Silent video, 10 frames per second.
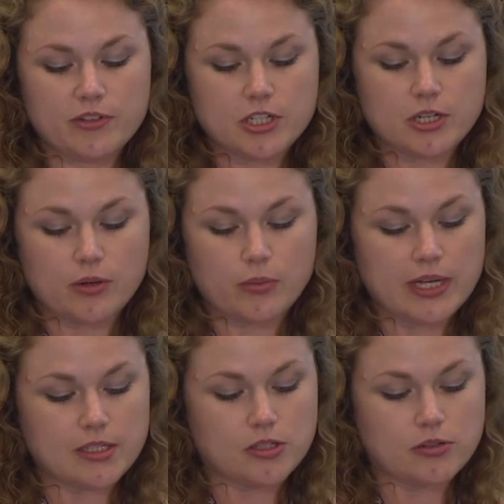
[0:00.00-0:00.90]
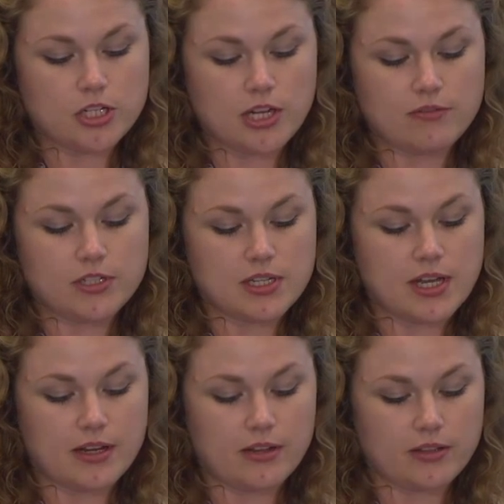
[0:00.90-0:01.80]
vision on ways to achieve
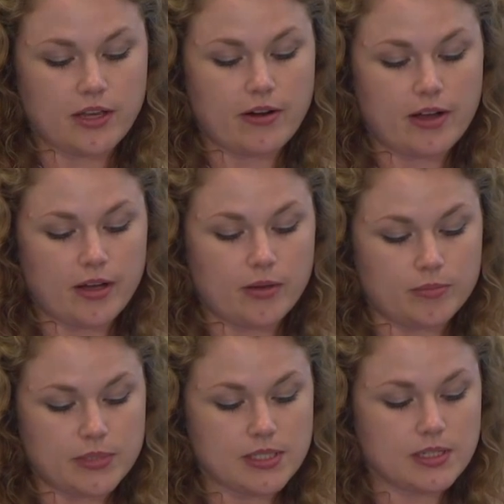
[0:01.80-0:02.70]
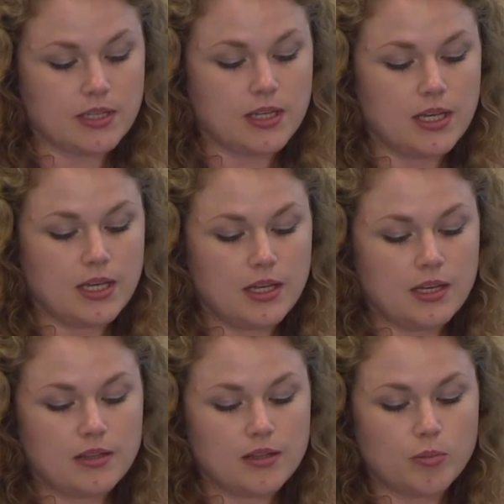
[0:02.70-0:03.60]
desired healthcare outcomes.
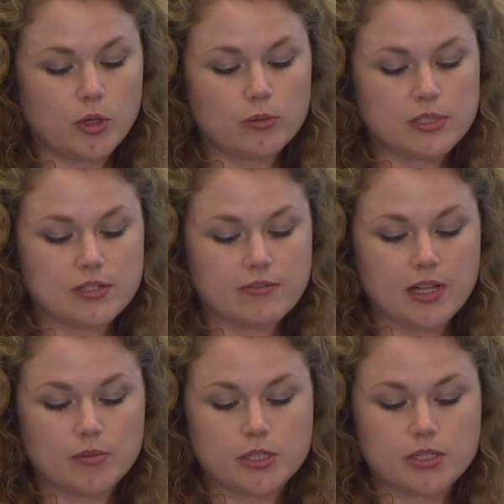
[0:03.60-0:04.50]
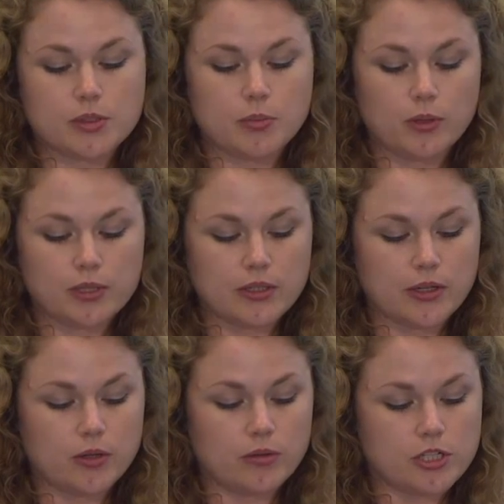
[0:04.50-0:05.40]
The model was developed to support the
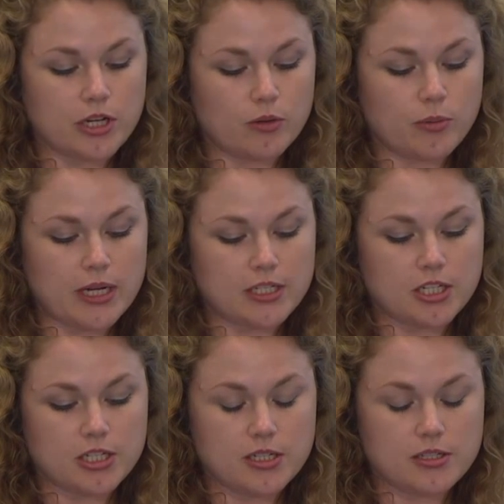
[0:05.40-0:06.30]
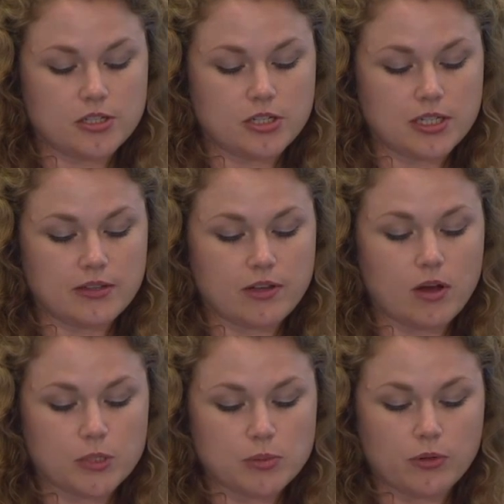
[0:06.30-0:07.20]
local general practitioners to deliver
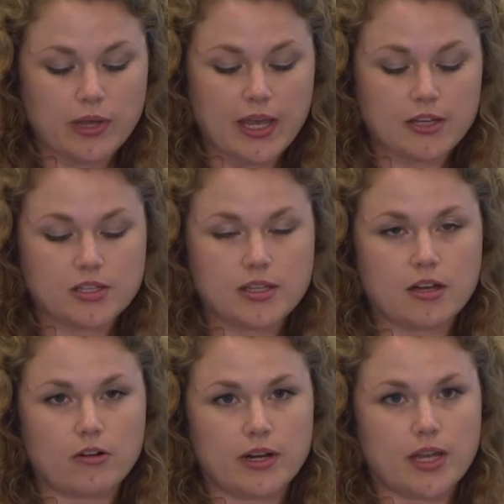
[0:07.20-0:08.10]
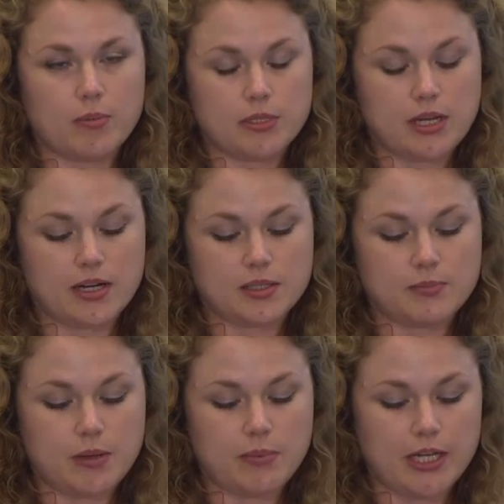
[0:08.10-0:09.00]
optimal care to their chronic
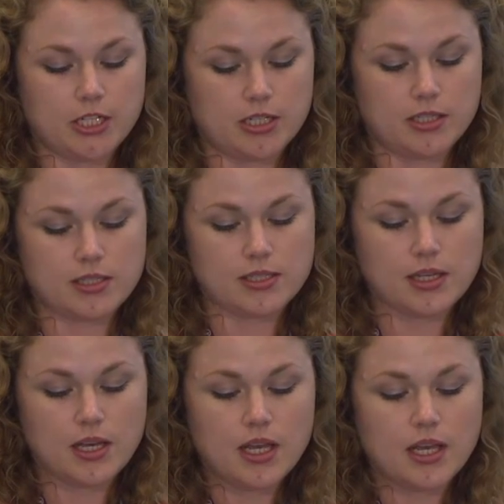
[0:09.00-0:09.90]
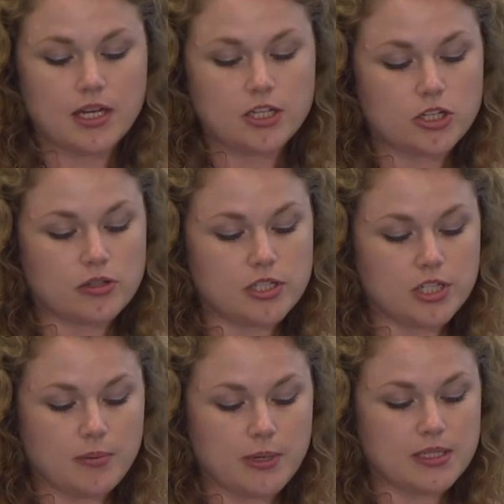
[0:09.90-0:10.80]
hepatitis B patients. It ensures
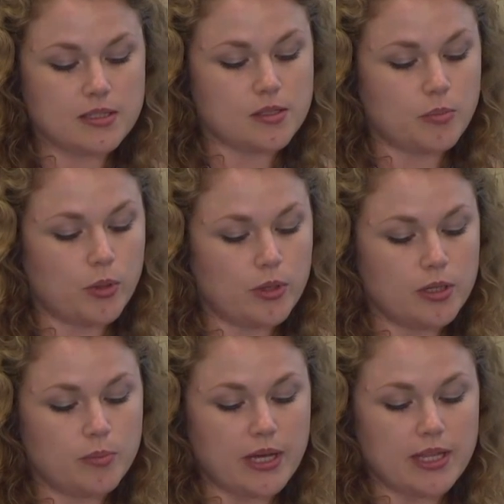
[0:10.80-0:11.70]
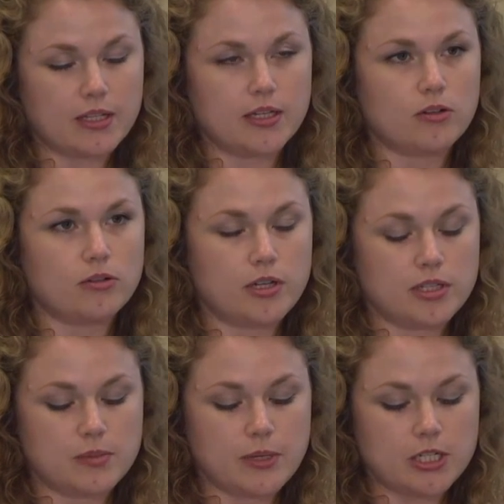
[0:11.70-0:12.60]
GPs are supported by the clinical
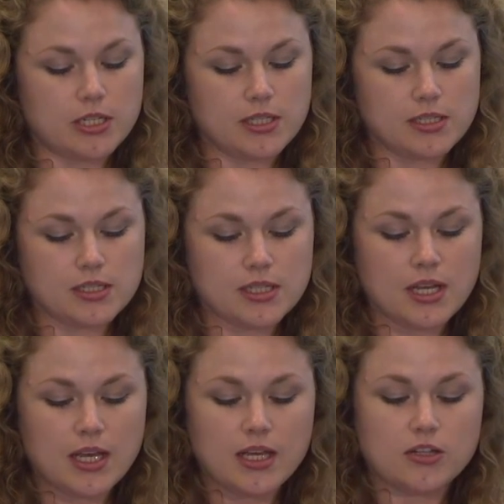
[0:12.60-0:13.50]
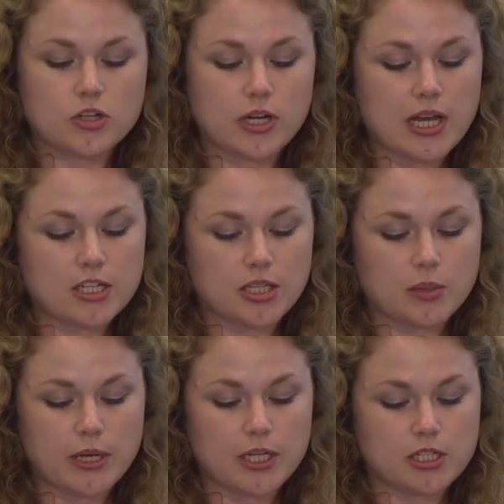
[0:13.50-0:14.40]
nurse specialist in triaging
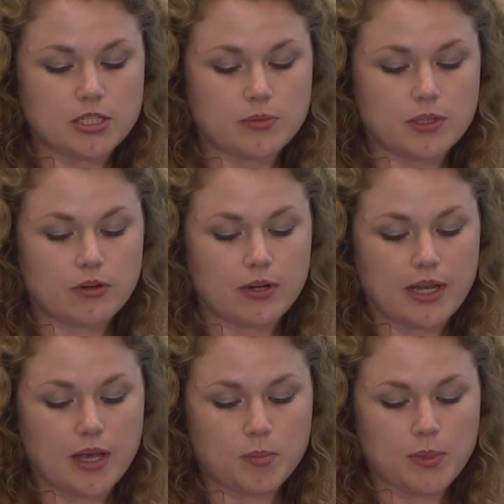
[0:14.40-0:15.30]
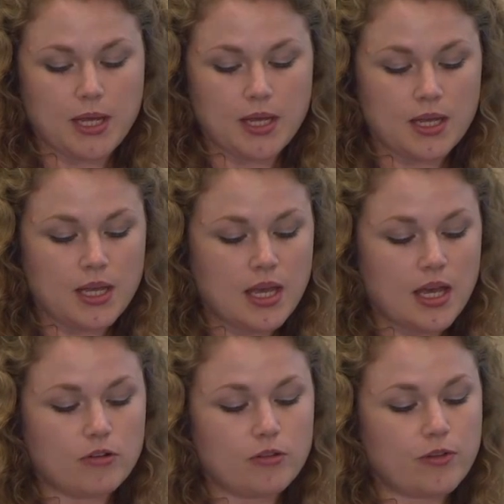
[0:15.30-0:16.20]
the patients with chronic Hep B
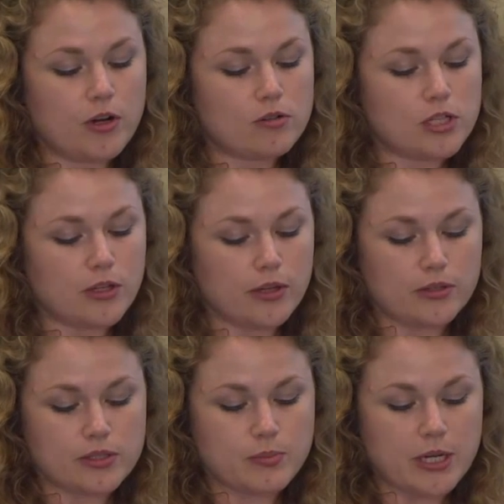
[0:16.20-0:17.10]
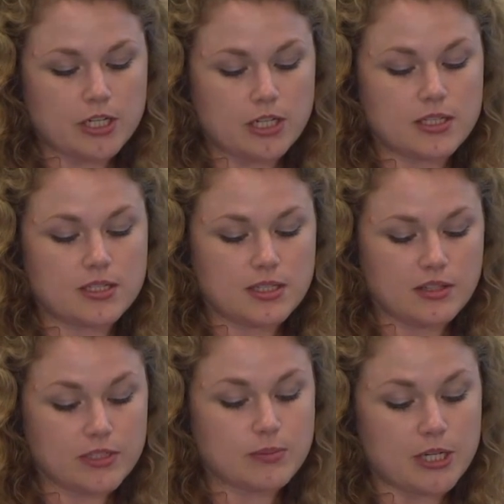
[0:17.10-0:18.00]
and referral to local
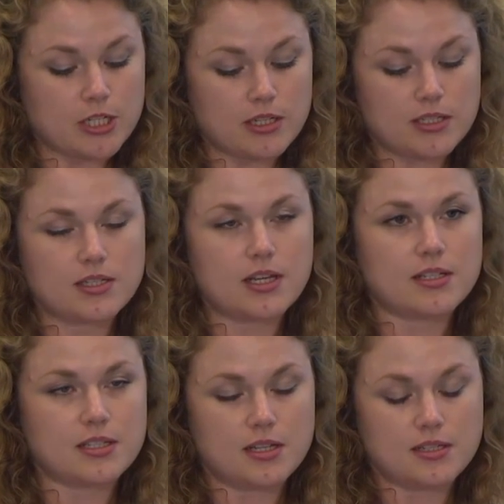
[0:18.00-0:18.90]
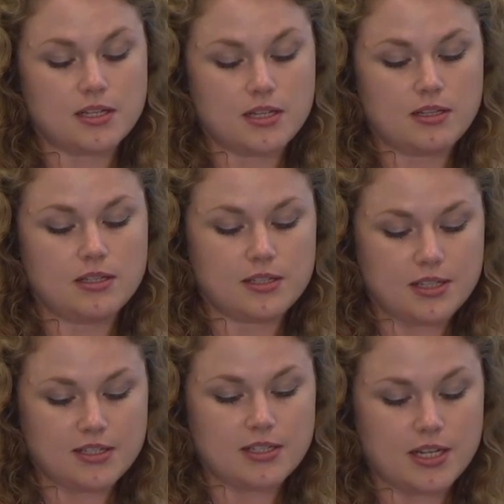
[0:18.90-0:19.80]
liver specialist as
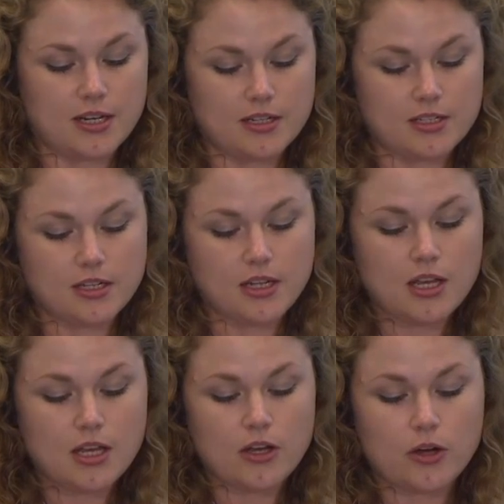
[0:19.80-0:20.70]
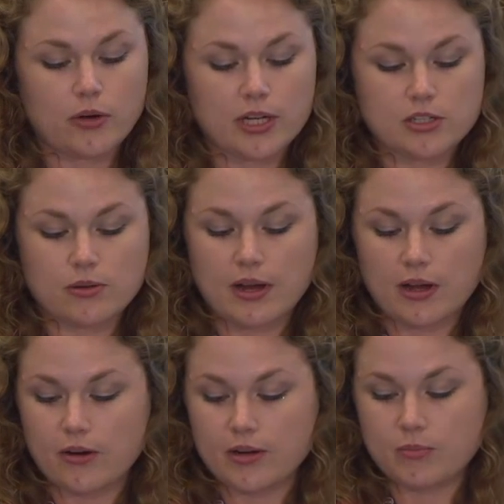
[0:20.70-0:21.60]
necessitated, according to our
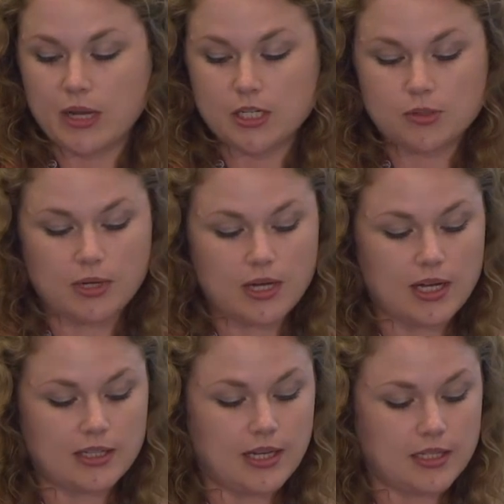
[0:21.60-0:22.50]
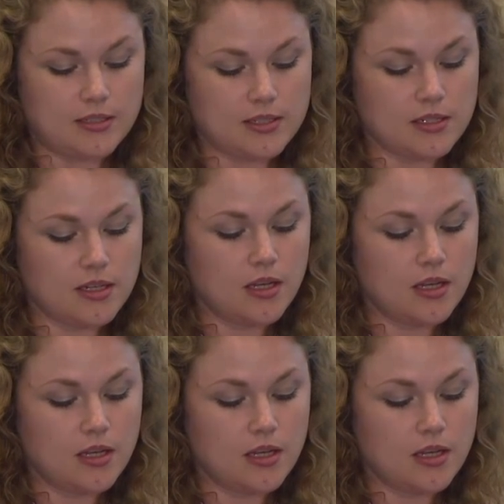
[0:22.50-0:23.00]
current management guidelines.